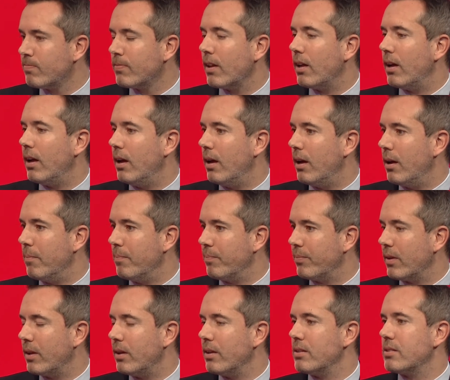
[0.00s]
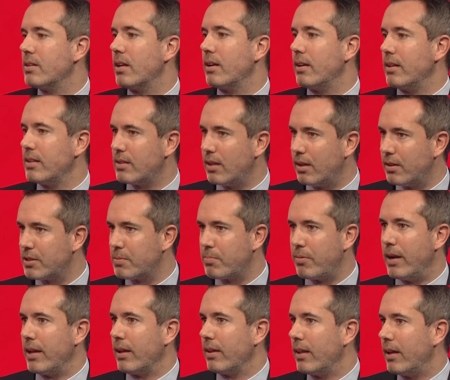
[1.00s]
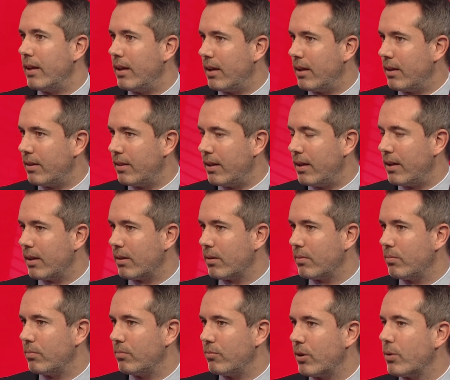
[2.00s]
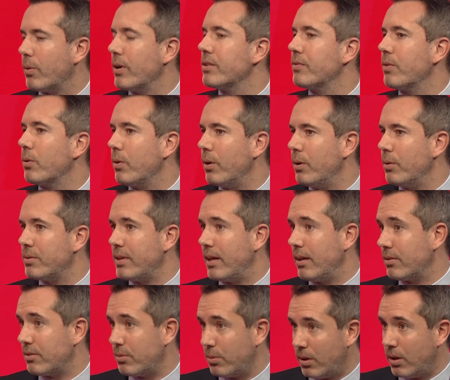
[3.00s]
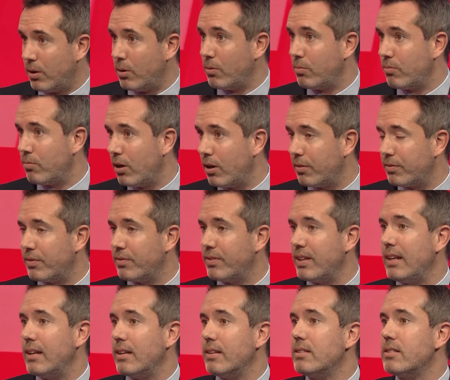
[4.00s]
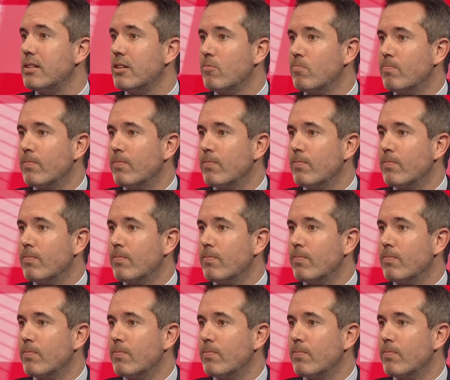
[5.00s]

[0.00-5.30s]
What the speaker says: and suddenly start spraying their request for quotes out to a whole raft of dealers.